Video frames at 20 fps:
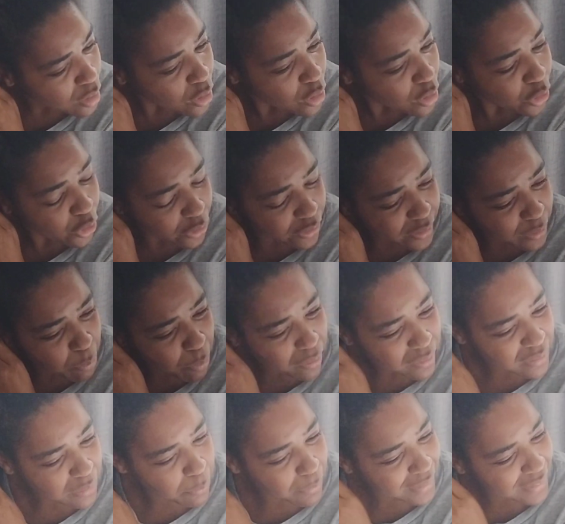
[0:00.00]
you're supposed to
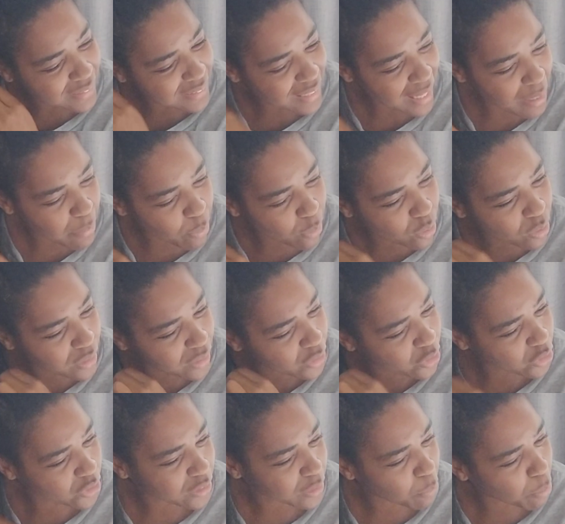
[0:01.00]
be stable and you're
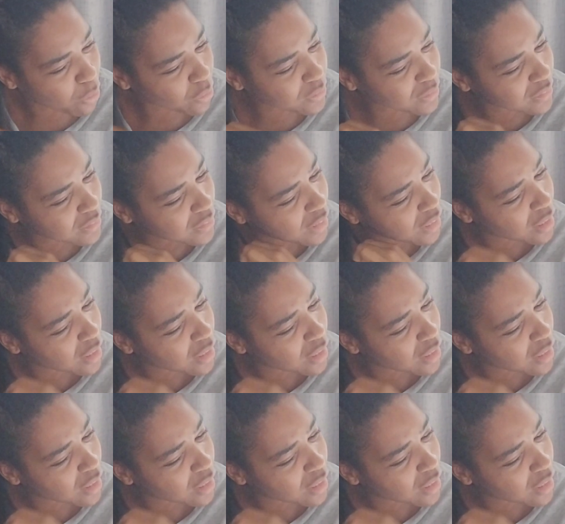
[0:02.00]
supposed to,